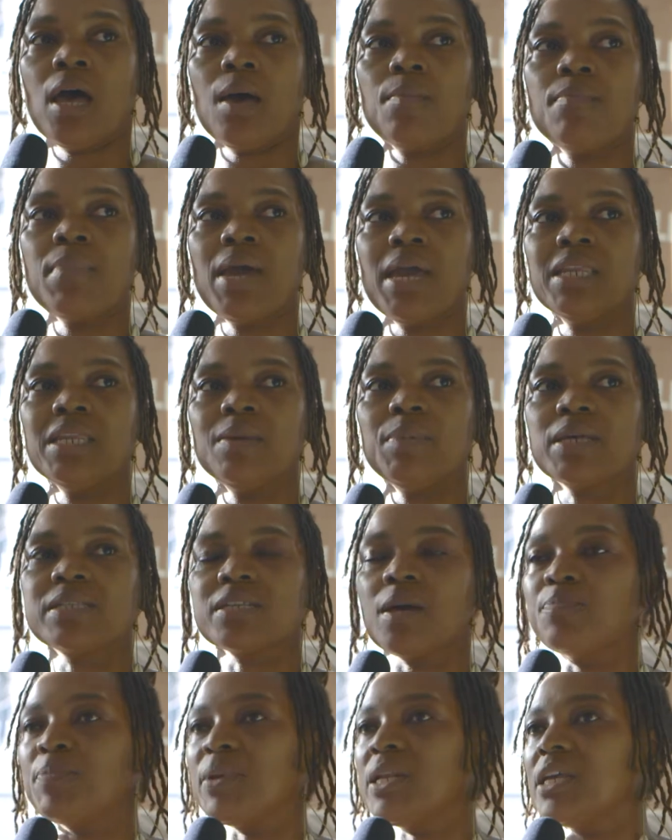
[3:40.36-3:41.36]
mainly
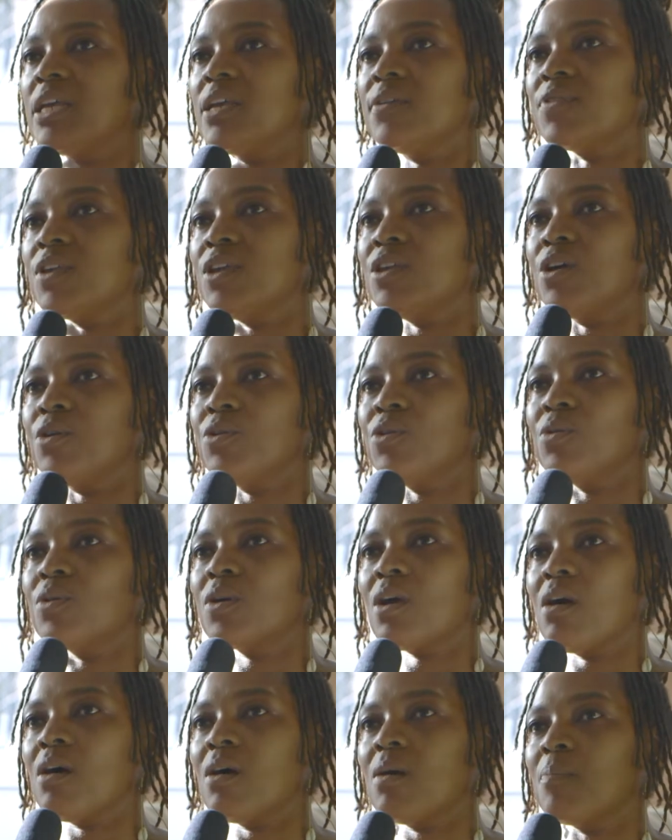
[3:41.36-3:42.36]
because I believe that, you know, you
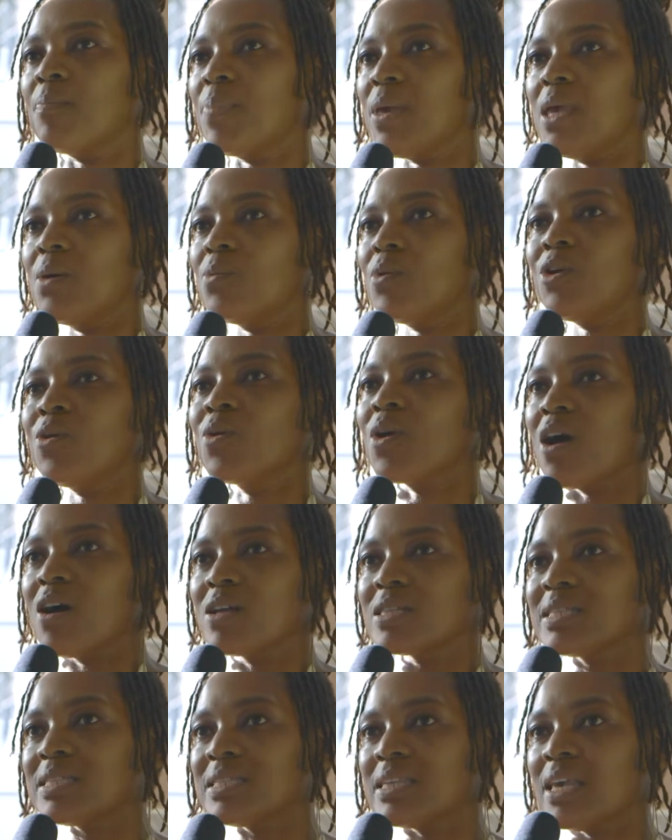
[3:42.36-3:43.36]
can't be what you
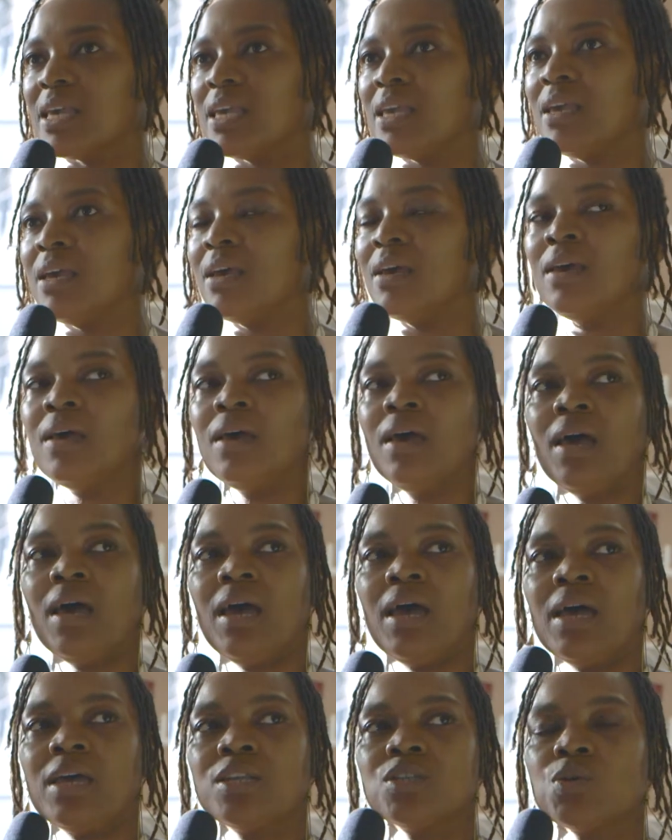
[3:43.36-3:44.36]
can't see.
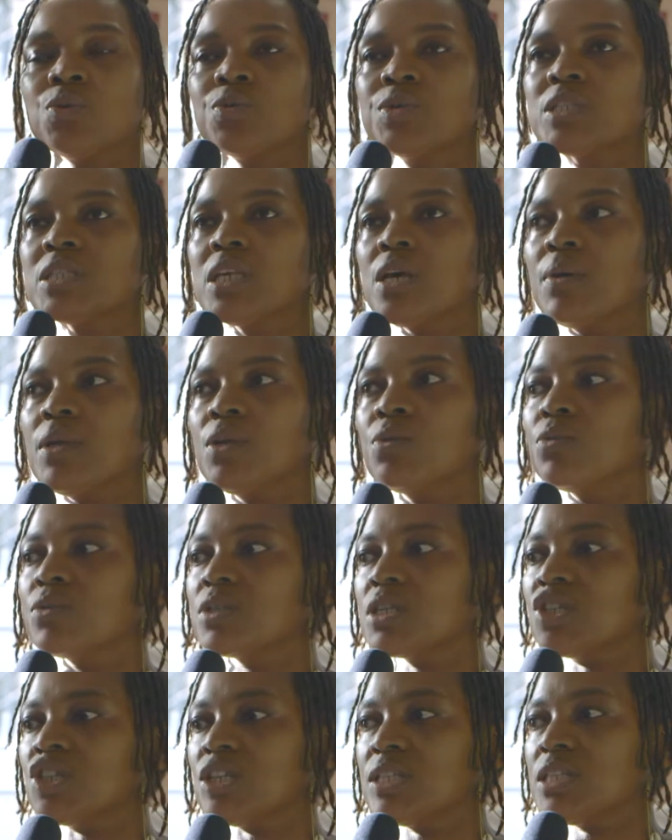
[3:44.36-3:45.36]
And also in
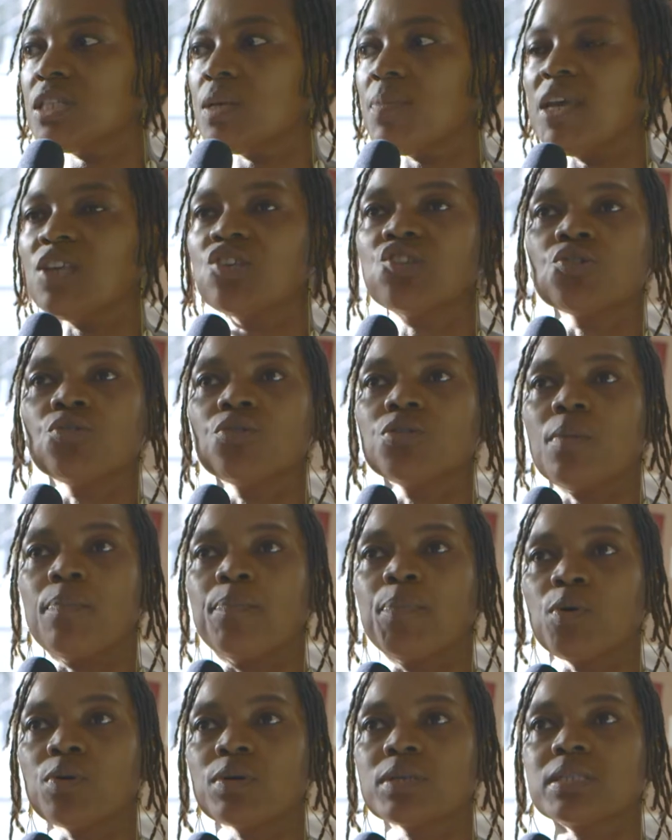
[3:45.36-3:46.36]
order just to make sure
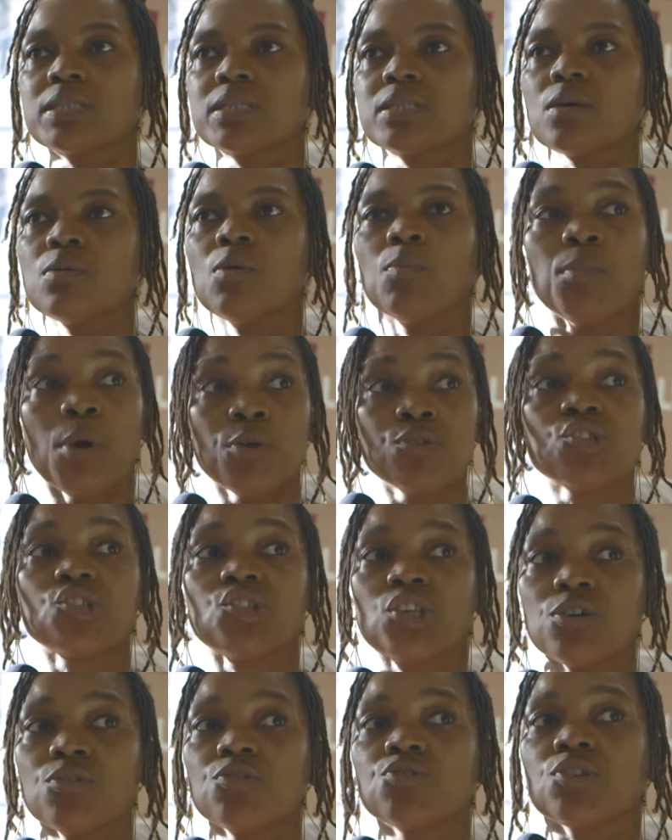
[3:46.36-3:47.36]
that books, most
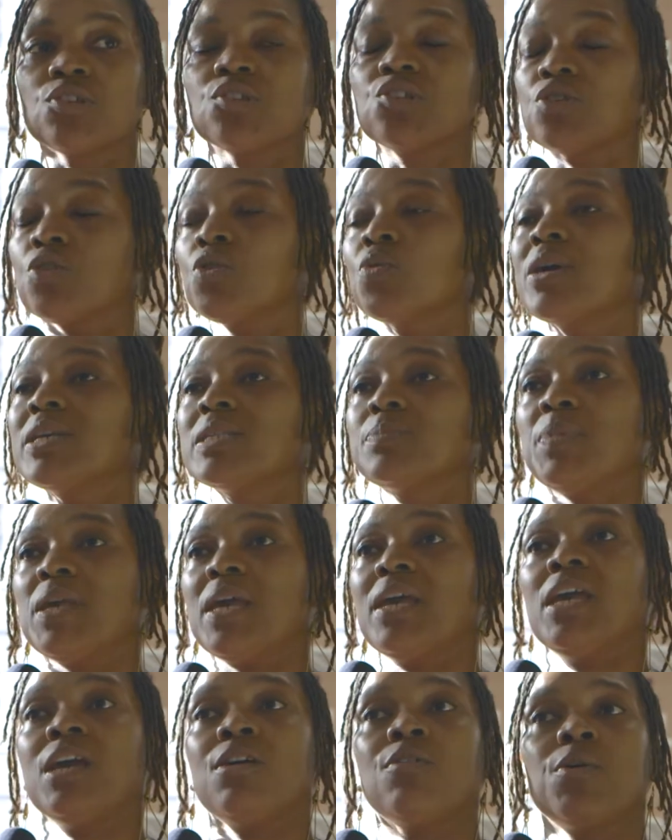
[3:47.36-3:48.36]
children should always be
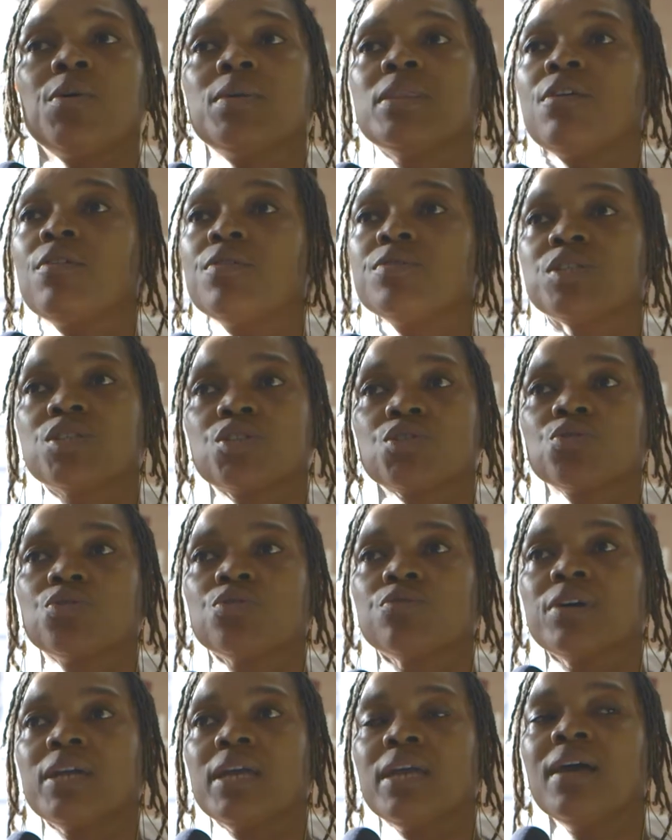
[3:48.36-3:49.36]
a hero in their own
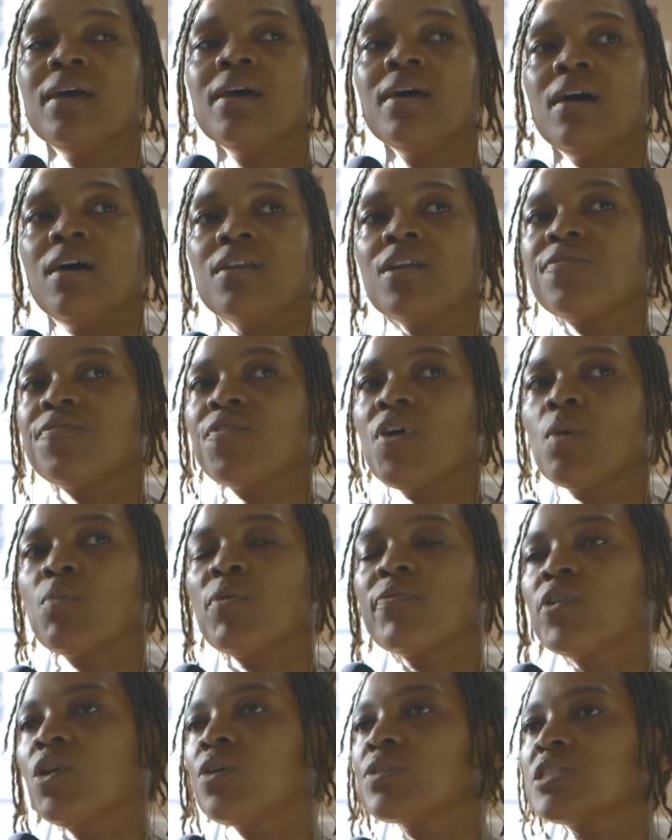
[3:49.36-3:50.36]
story. And I find
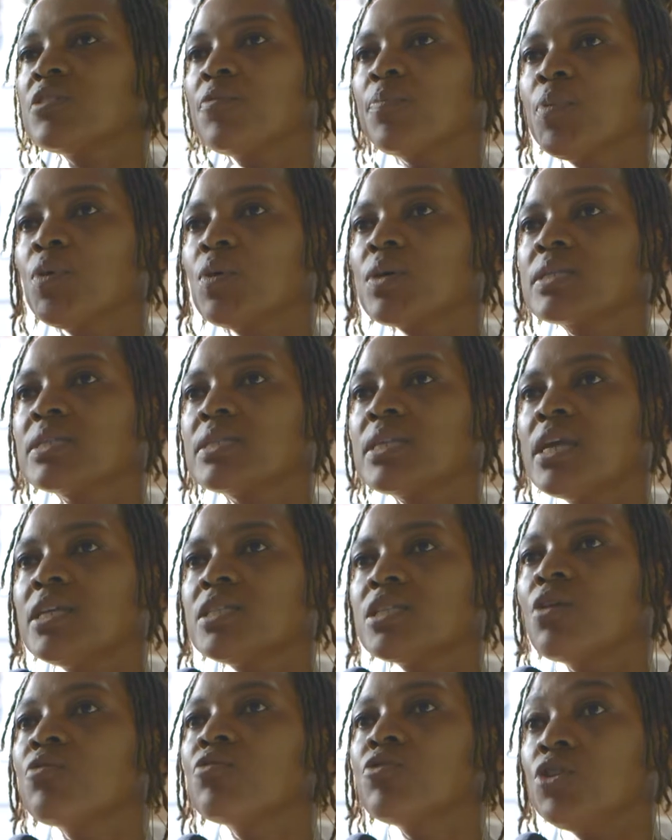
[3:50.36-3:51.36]
with lots of books, they
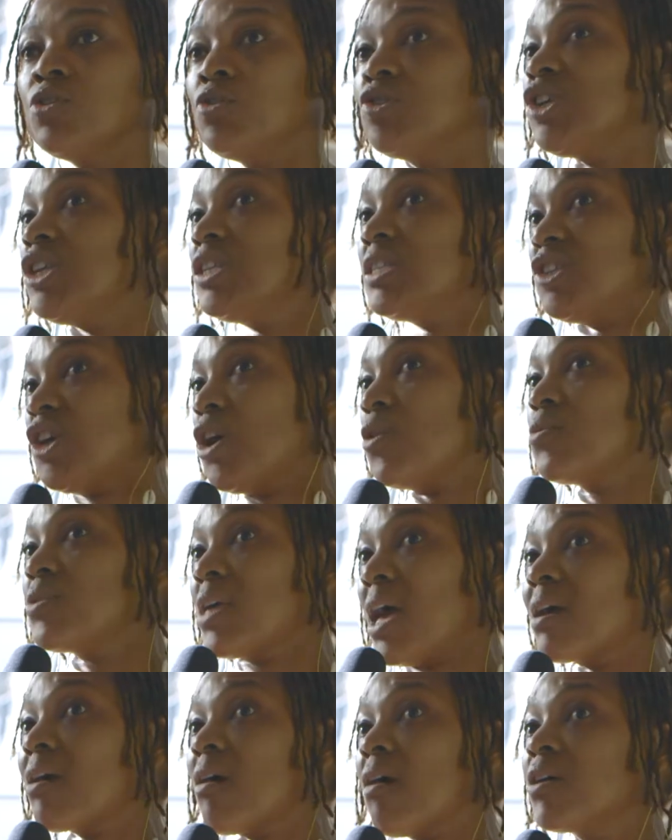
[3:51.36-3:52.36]
don't usually show
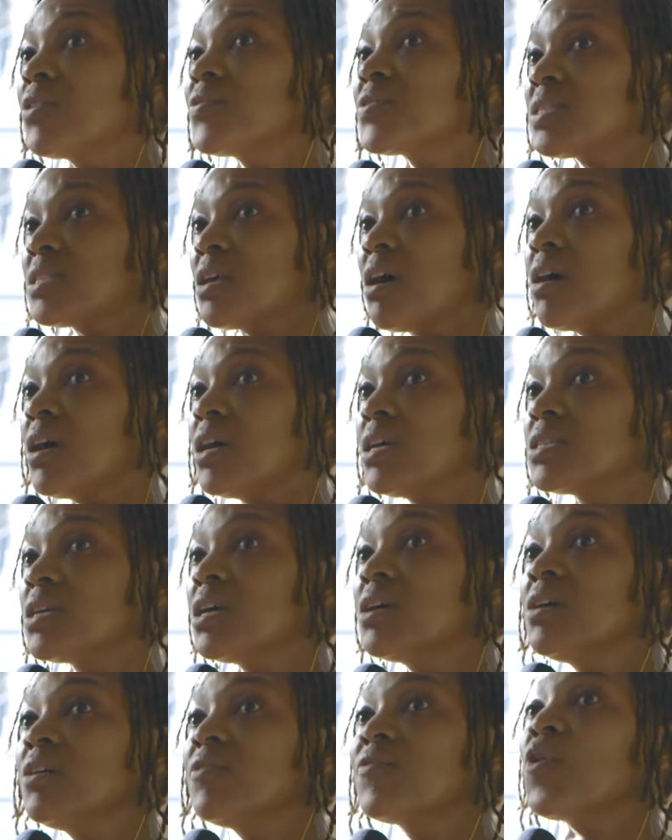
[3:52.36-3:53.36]
that kind of side
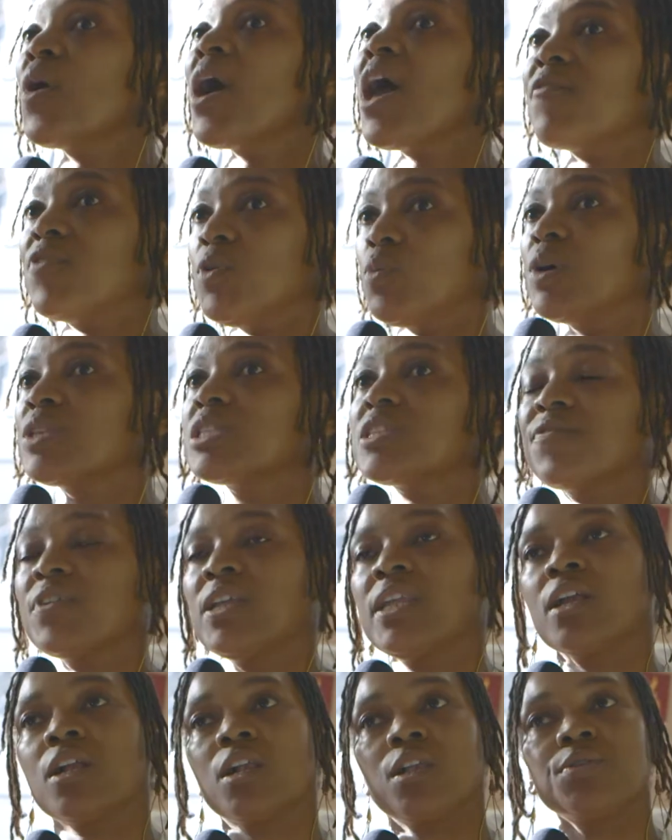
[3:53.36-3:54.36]
for everyone to
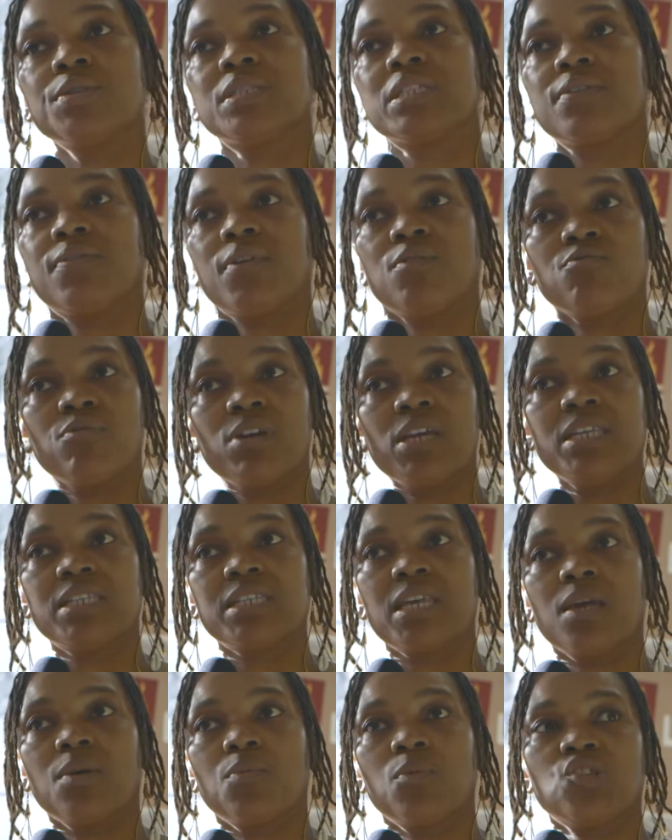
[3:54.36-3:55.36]
feel inclusive in
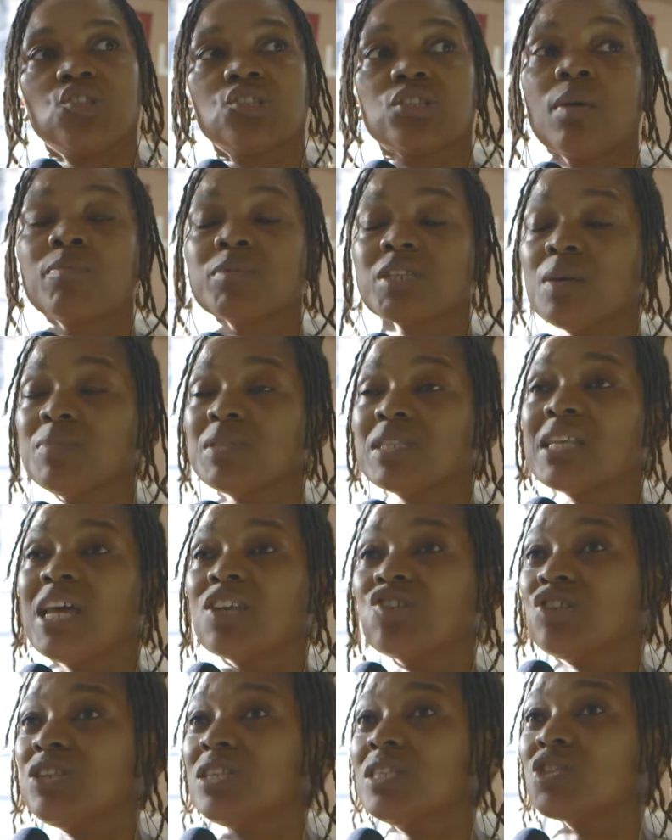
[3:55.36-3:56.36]
reading, which sometimes can
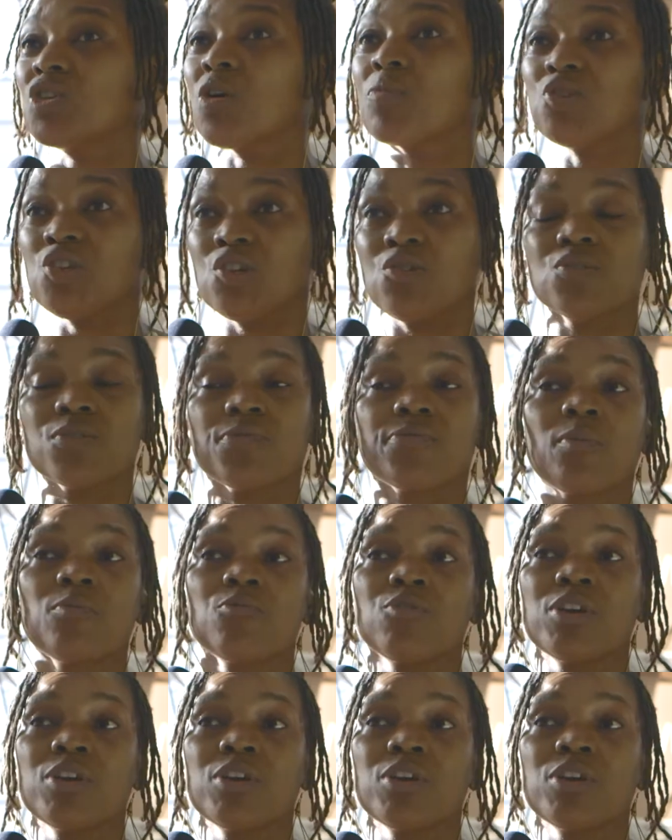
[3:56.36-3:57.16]
actually stop children from